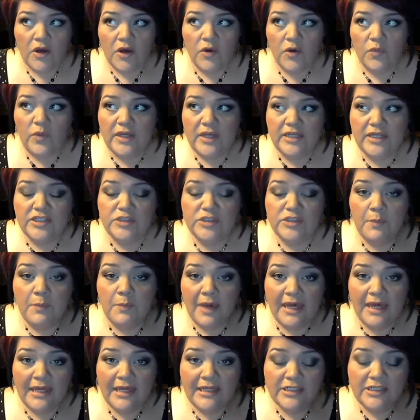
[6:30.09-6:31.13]
which
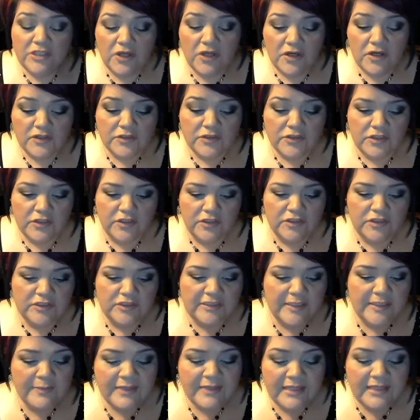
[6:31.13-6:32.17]
my doctor
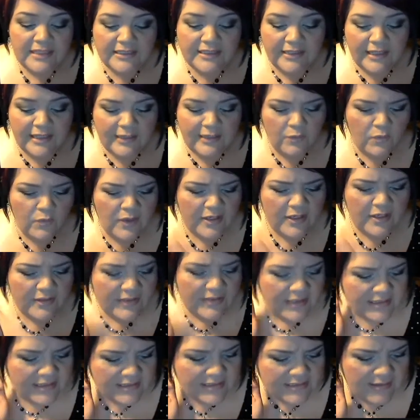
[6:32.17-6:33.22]
some of the like one of
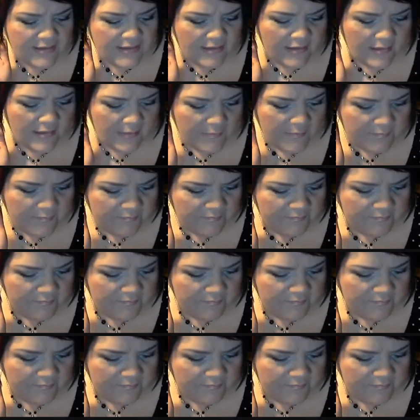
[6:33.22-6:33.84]
these um